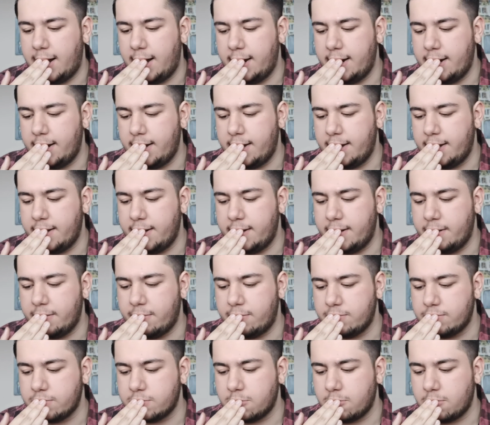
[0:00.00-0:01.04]
And then
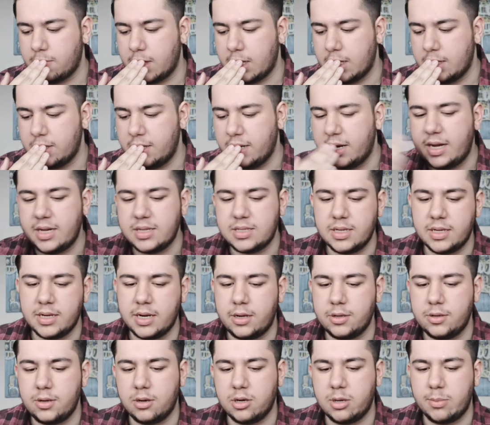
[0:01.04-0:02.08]
the last thing
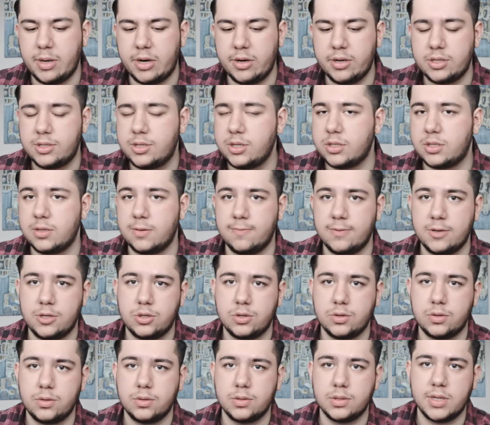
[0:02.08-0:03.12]
I'll talk about is just the
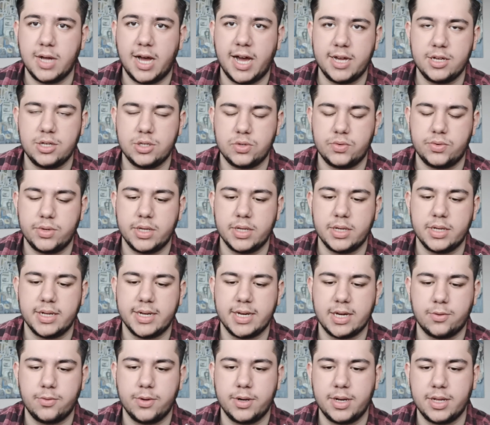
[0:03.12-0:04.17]
visuals. I just really
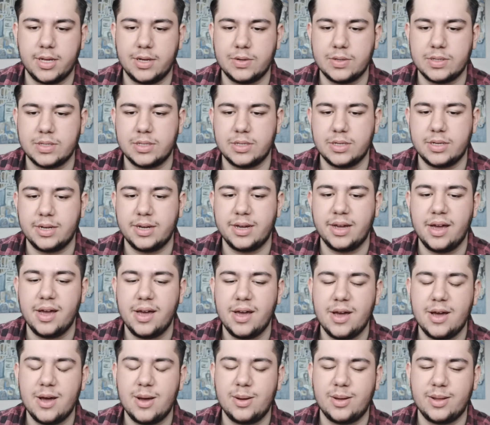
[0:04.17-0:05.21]
like when they use the
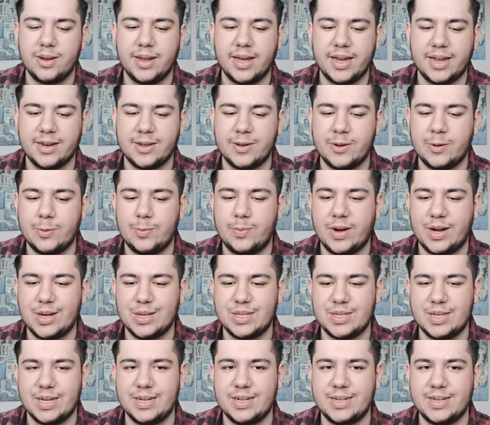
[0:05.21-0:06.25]

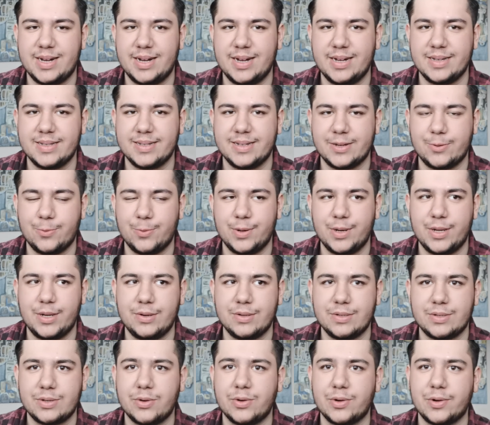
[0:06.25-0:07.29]
past Sentais, like when they
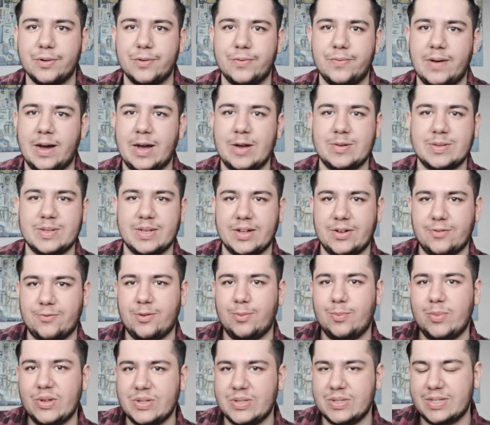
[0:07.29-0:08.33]
use Google Fives like
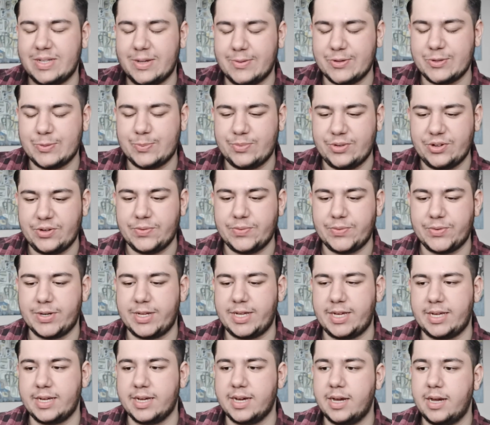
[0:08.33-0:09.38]
ribbons. That was pretty
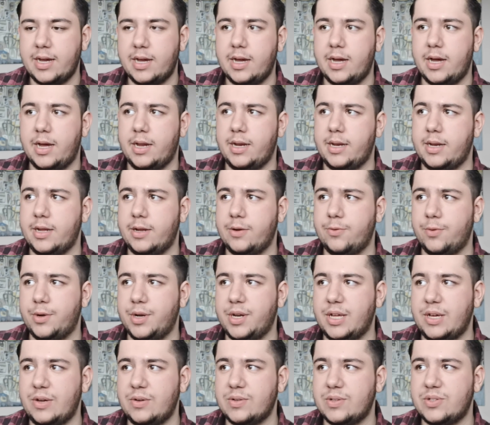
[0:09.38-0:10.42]
funny. And then
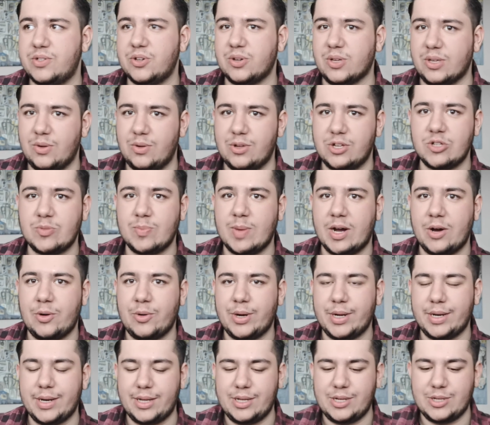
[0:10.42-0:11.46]
when they used Tokyuji's
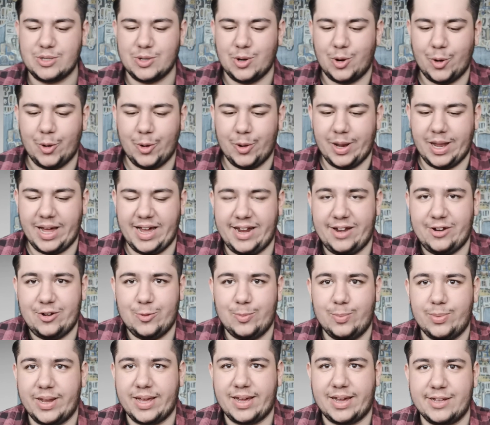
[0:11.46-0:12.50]
power and they just all lined
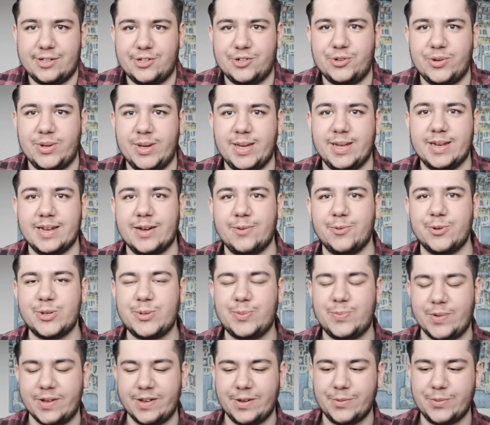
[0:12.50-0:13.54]
up like a train, that
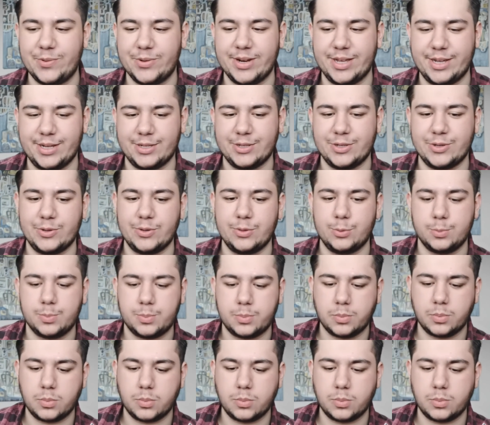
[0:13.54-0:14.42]
was pretty funny too.